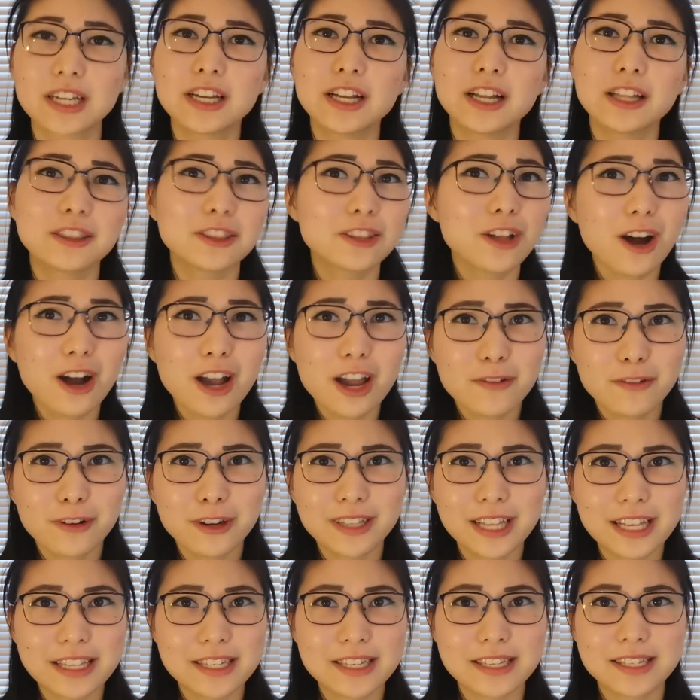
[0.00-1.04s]
Not everyone
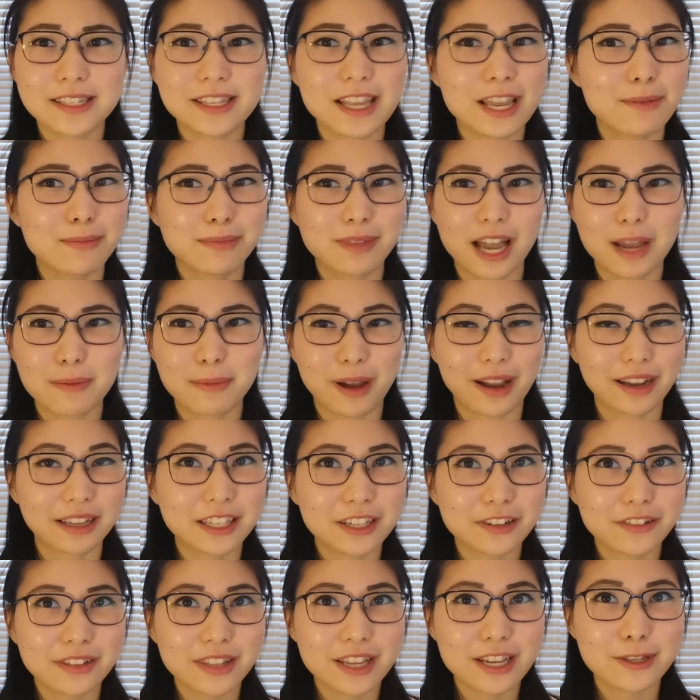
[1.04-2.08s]
likes the same type of
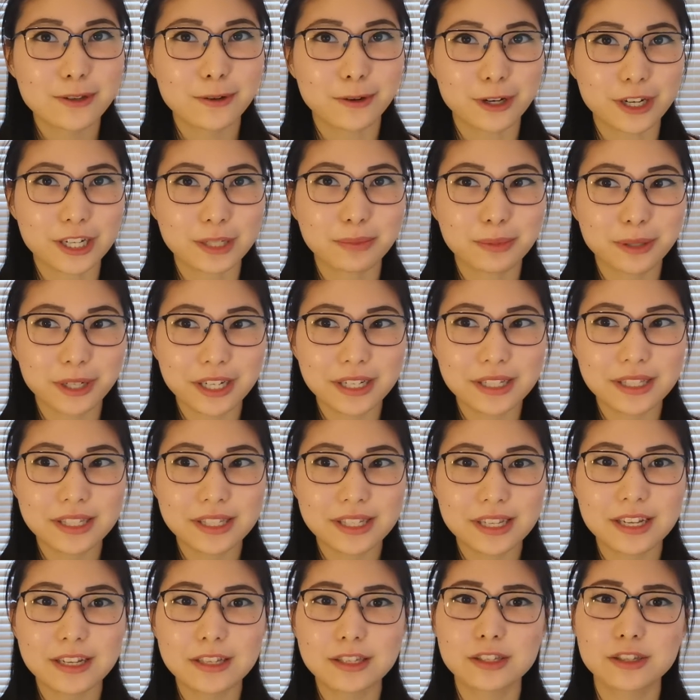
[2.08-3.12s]
activities or
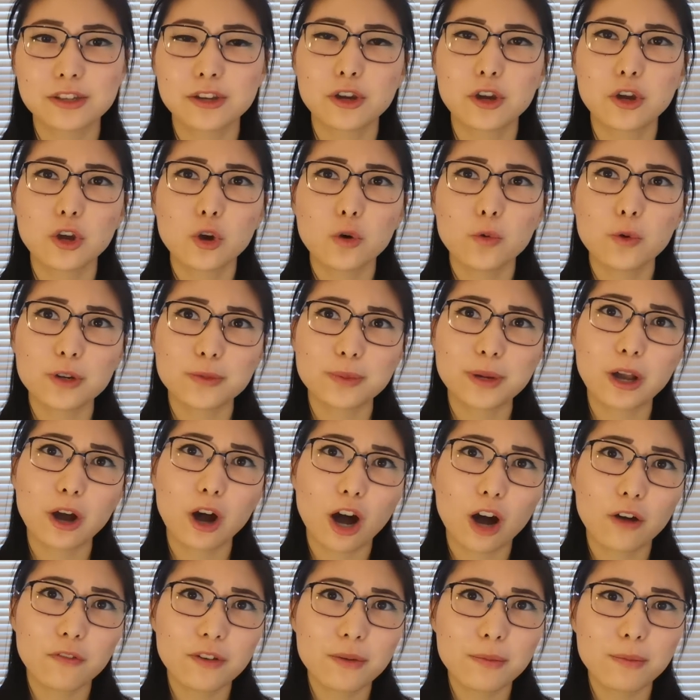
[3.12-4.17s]
experiences, which may
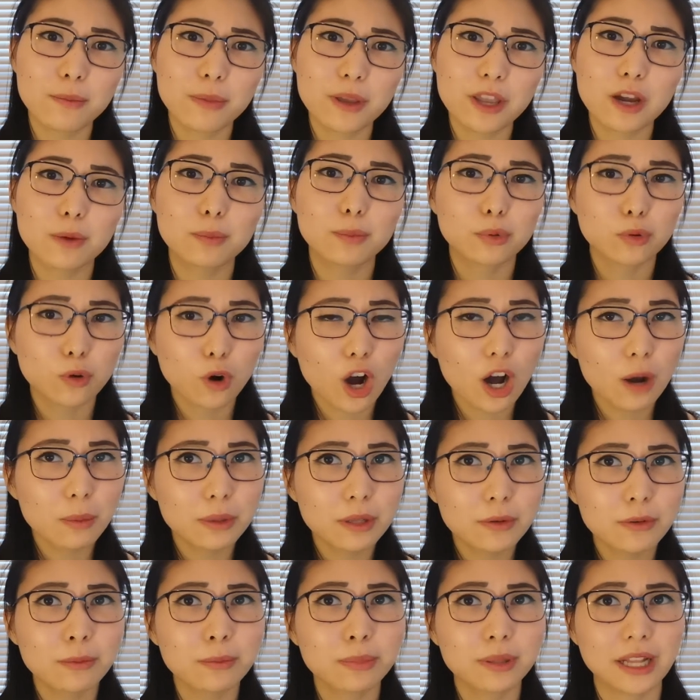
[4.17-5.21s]
often be a
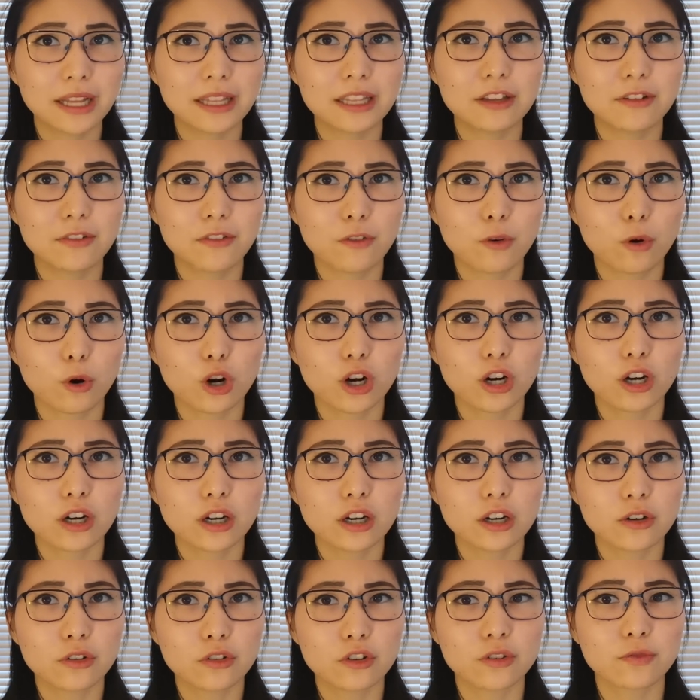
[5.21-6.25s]
problem when planning for
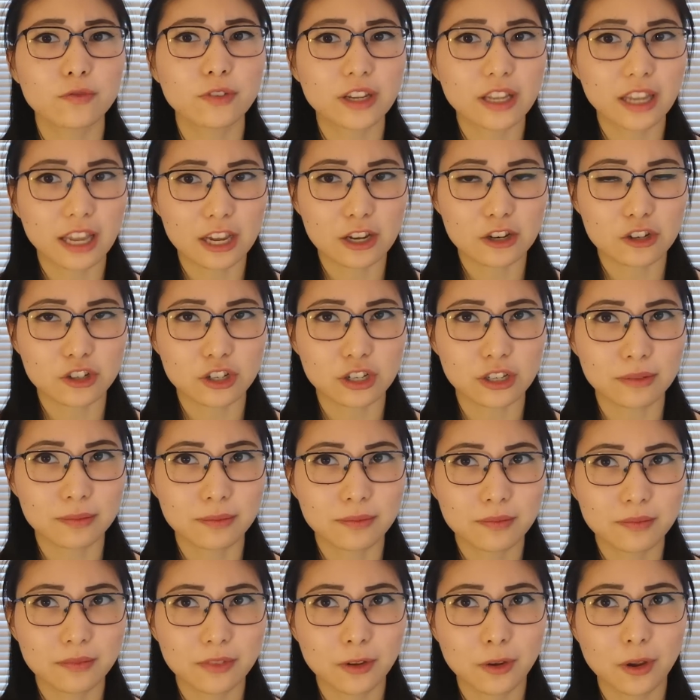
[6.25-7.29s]
a group vacation
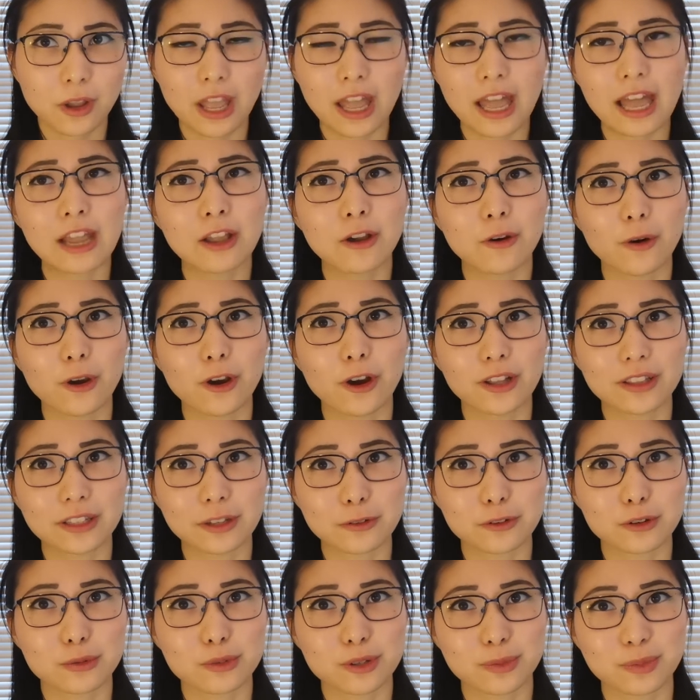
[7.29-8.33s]
and going on the
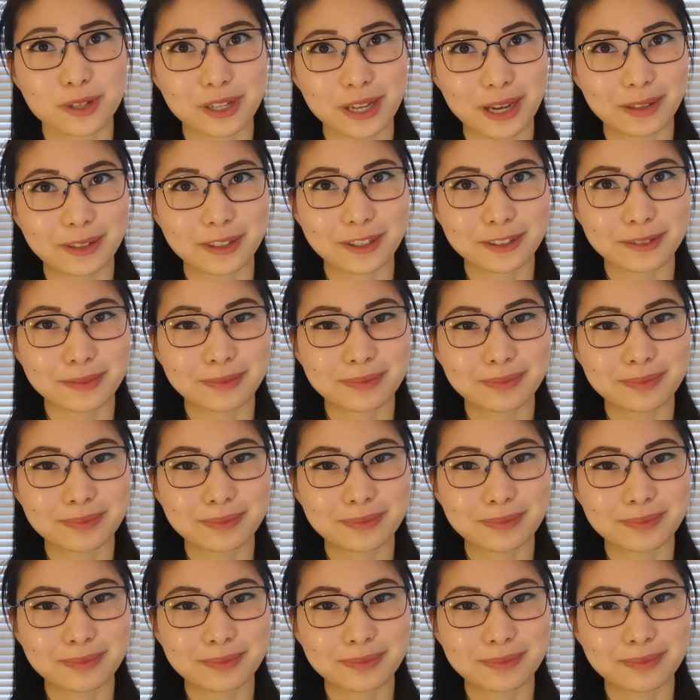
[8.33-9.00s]
group trip together.